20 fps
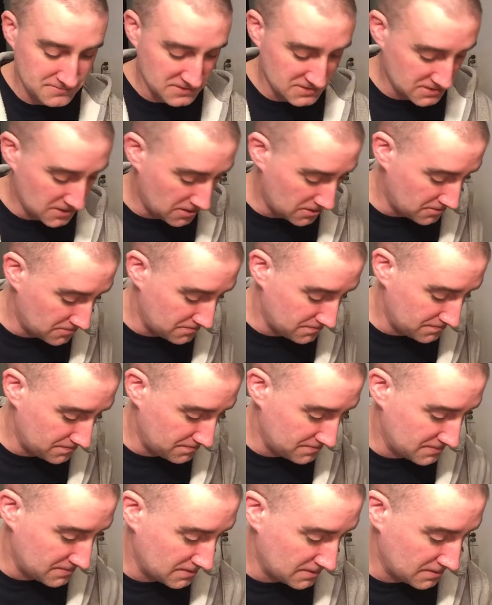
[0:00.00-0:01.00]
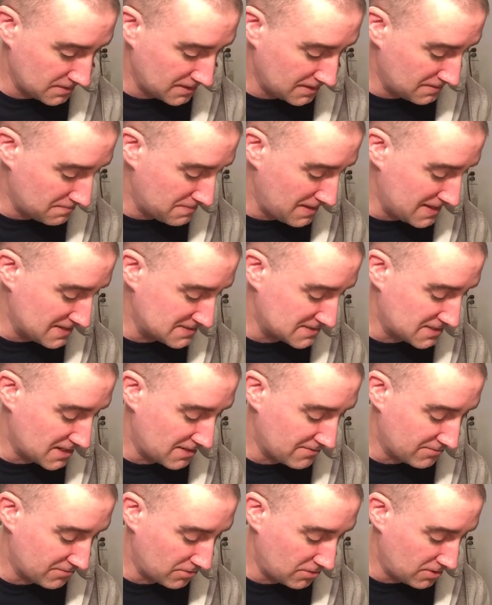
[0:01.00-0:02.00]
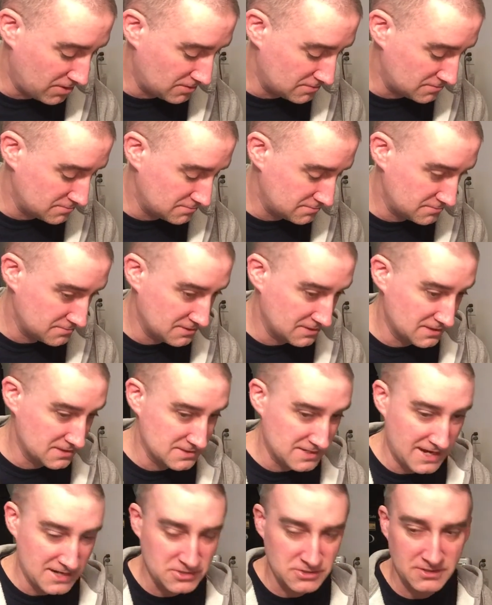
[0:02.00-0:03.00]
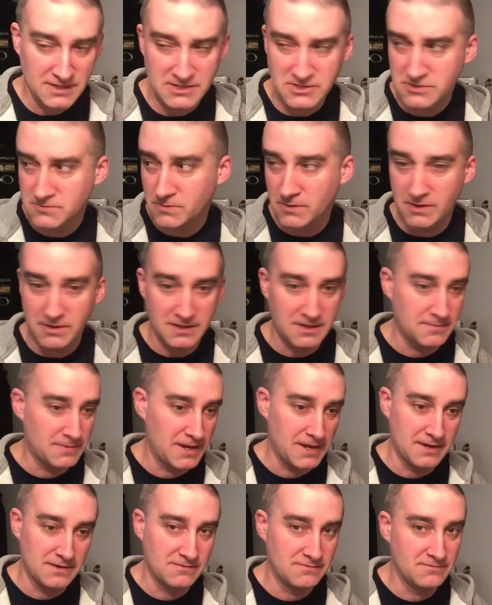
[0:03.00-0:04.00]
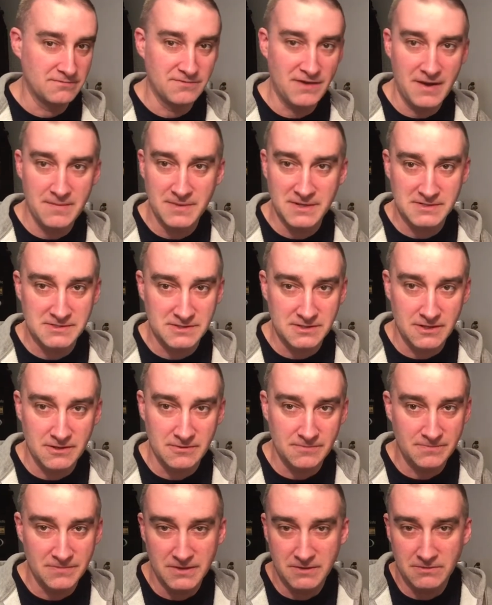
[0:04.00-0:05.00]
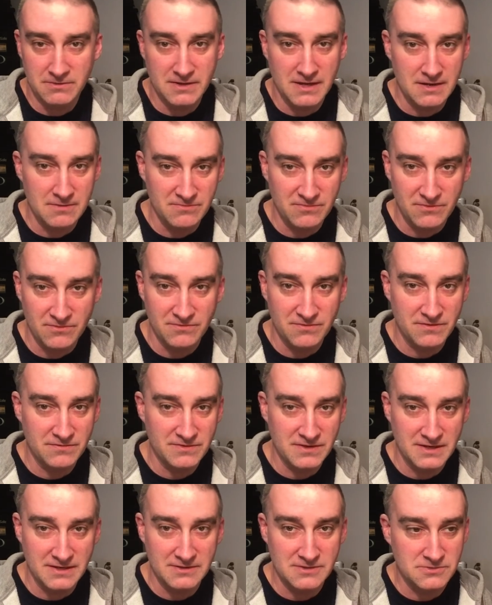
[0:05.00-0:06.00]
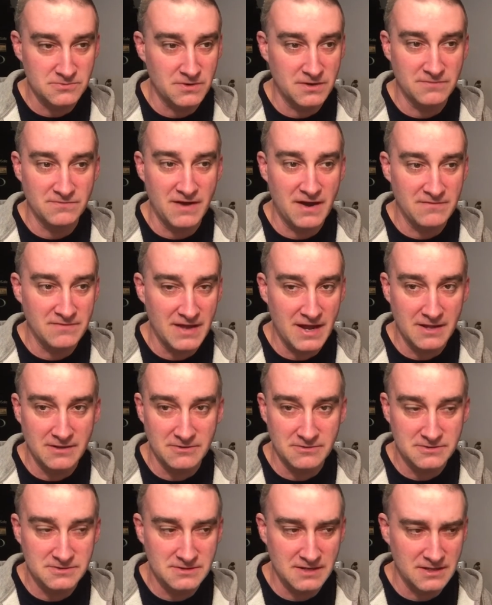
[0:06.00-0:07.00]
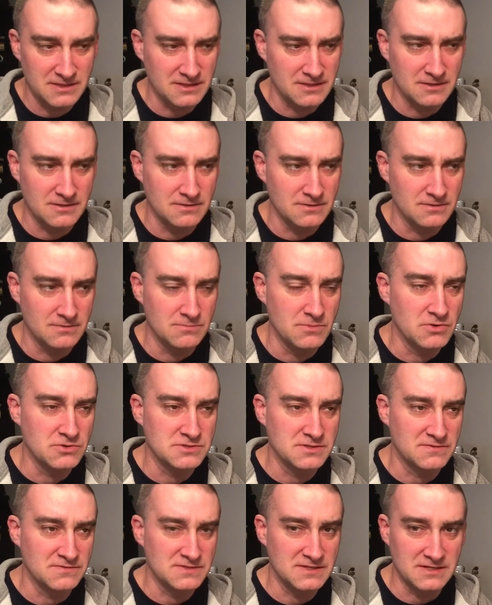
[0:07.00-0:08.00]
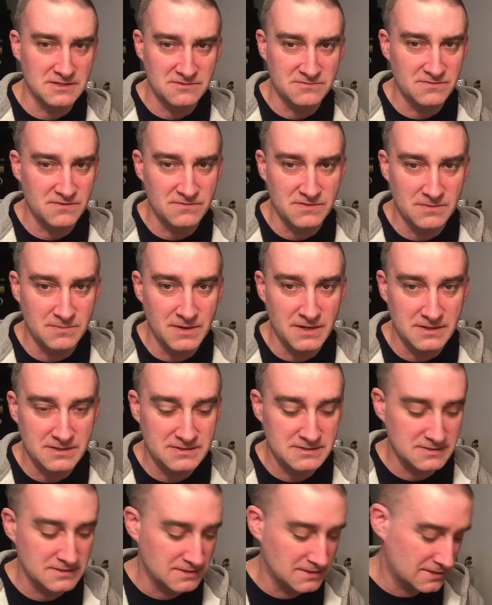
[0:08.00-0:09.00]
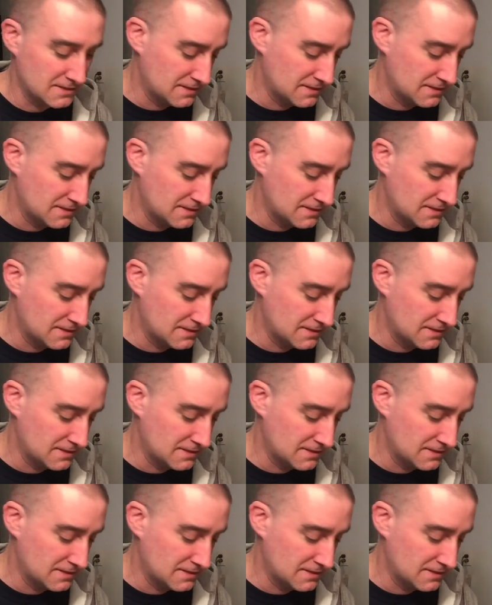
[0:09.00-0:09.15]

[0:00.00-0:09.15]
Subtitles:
So the base coverall is actually, I just went on eBay 5 minutes ago. You can get them for $15 to $25. I think the most I've seen is $50.